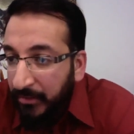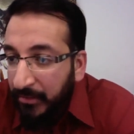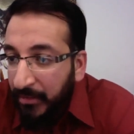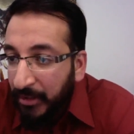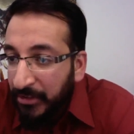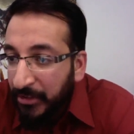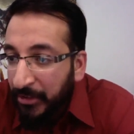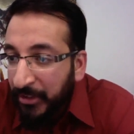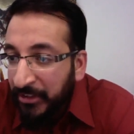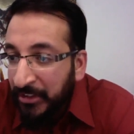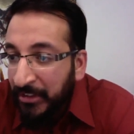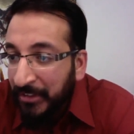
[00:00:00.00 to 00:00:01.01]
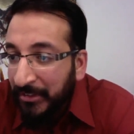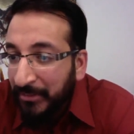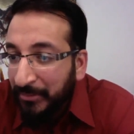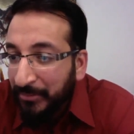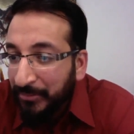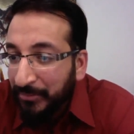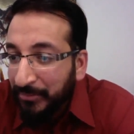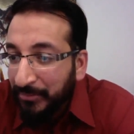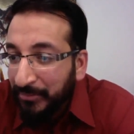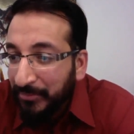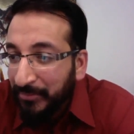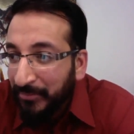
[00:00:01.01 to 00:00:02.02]
That's the only question.
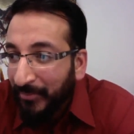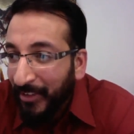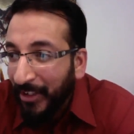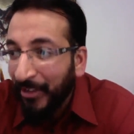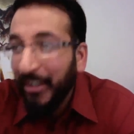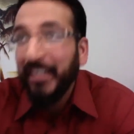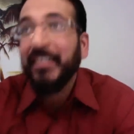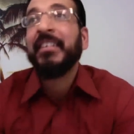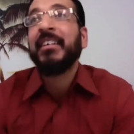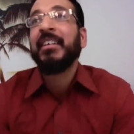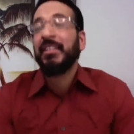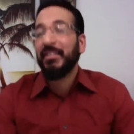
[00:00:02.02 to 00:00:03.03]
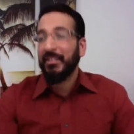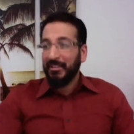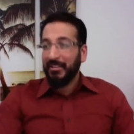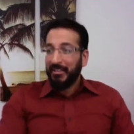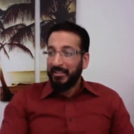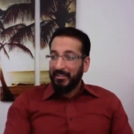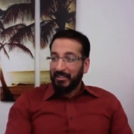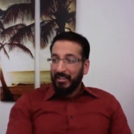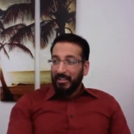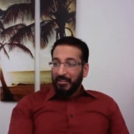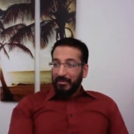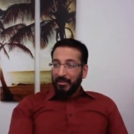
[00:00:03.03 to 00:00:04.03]
All right.
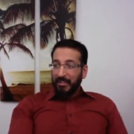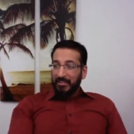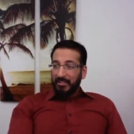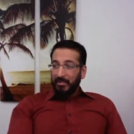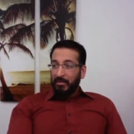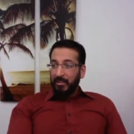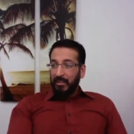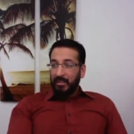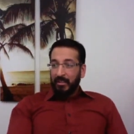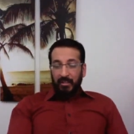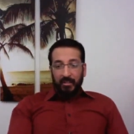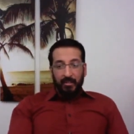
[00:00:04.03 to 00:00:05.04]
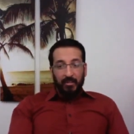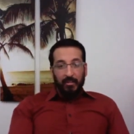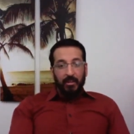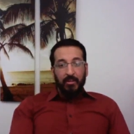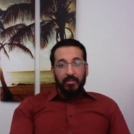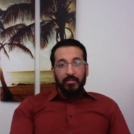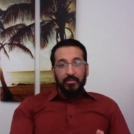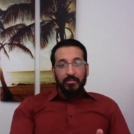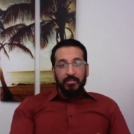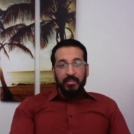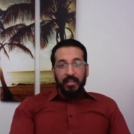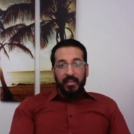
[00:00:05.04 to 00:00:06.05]
Okay, so
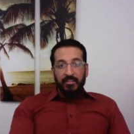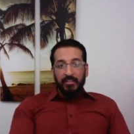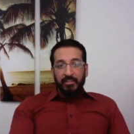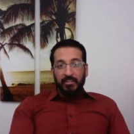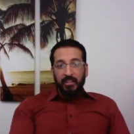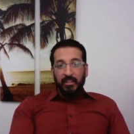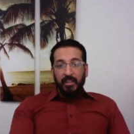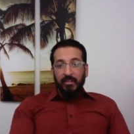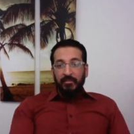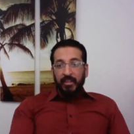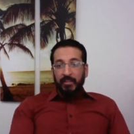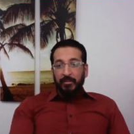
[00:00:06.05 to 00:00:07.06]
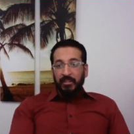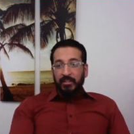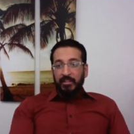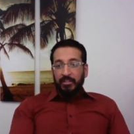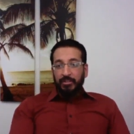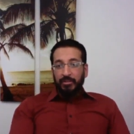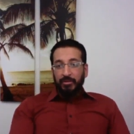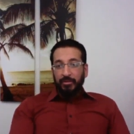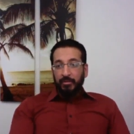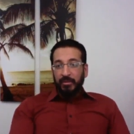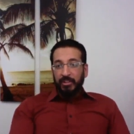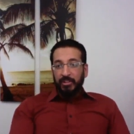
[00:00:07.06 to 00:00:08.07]
that is it, inshallah. If anybody needs
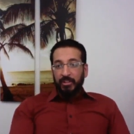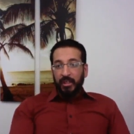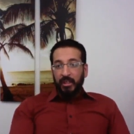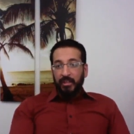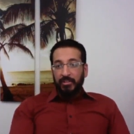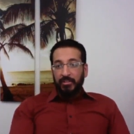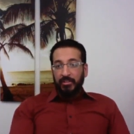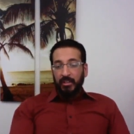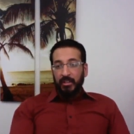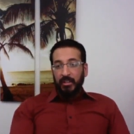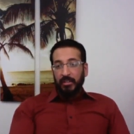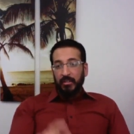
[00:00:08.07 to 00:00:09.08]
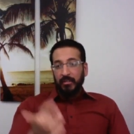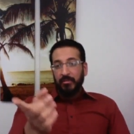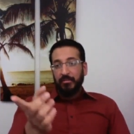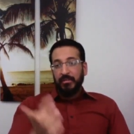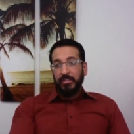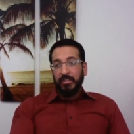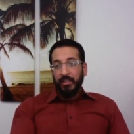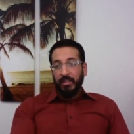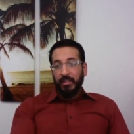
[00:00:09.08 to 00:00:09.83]
to reach us, the